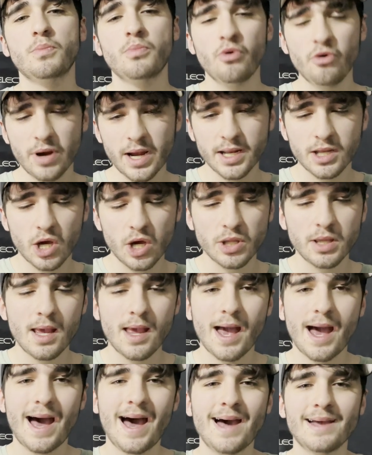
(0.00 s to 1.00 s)
Miraidon
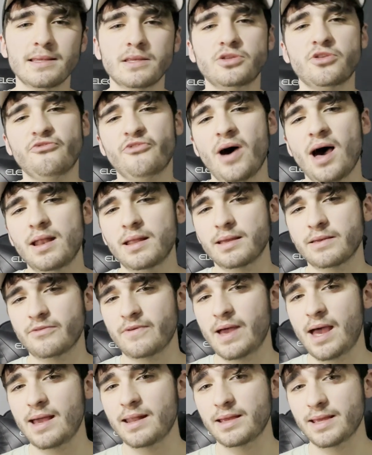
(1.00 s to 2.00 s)
and the Vada,
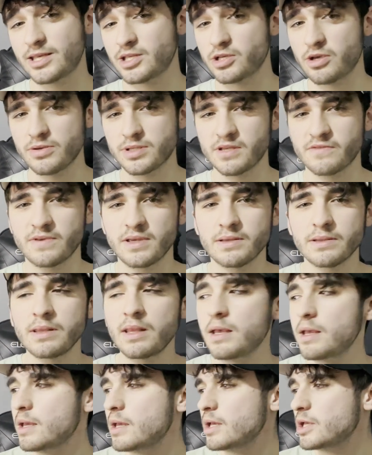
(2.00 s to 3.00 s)
Vada exclusive
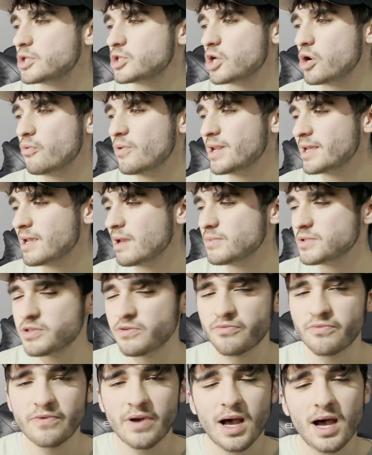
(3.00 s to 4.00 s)
unit. So when it comes
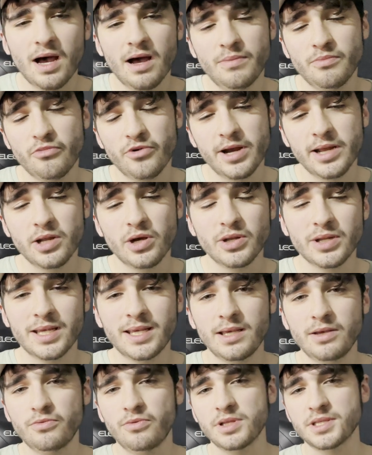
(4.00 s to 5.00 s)
to uh, Miraidon,
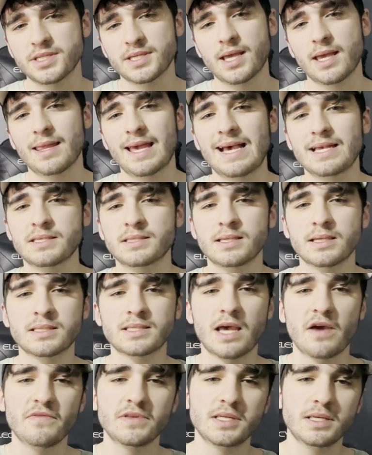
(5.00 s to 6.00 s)
he once again has
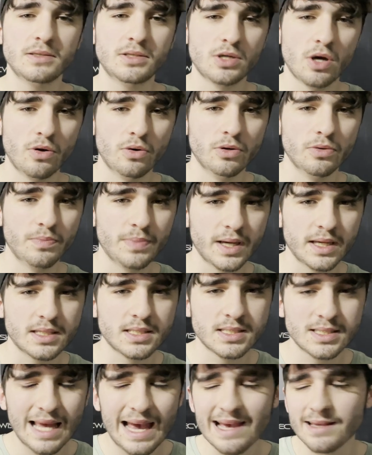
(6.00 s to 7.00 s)
670 total
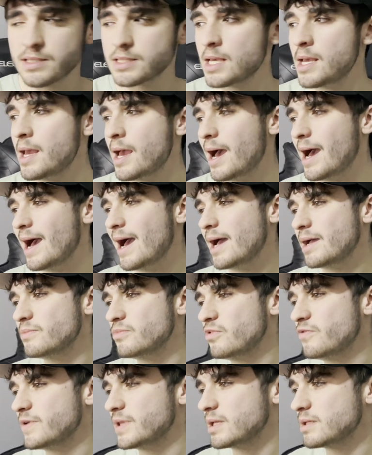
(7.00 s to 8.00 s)
base stats. And
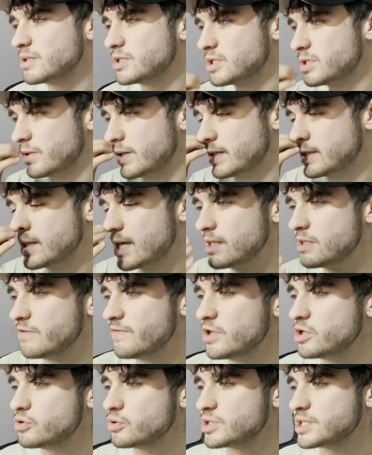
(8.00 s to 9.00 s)
moving into his
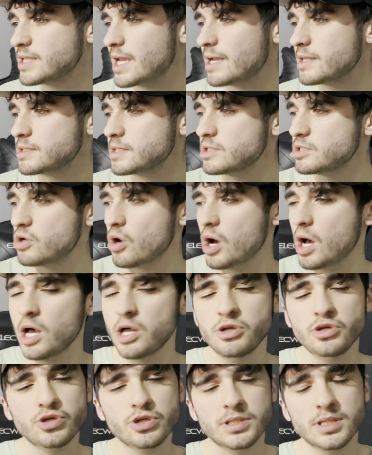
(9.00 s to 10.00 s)
individual stats, he's got
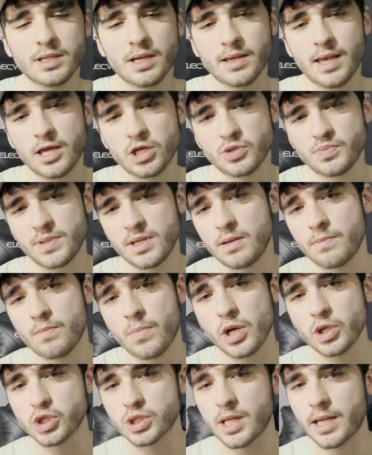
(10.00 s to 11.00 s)
100 HP,
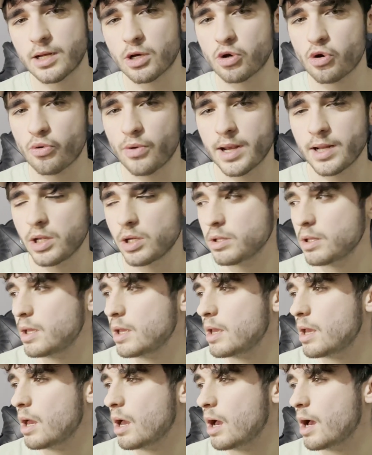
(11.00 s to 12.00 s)
much like Miraidon.
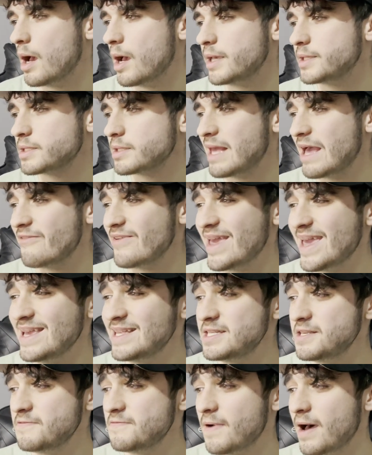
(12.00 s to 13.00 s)
Uh, he's going to have
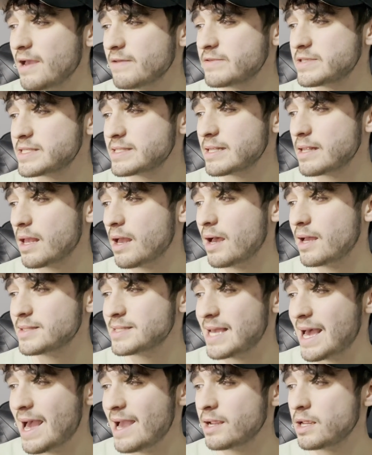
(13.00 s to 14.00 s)
85 uh,
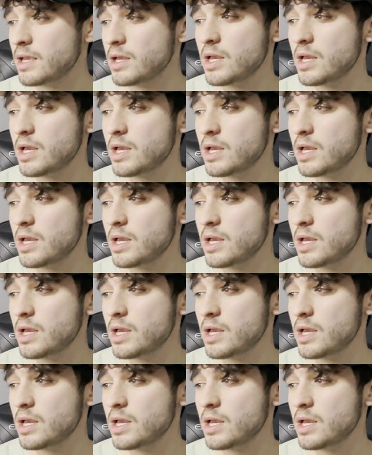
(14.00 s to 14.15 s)
attack,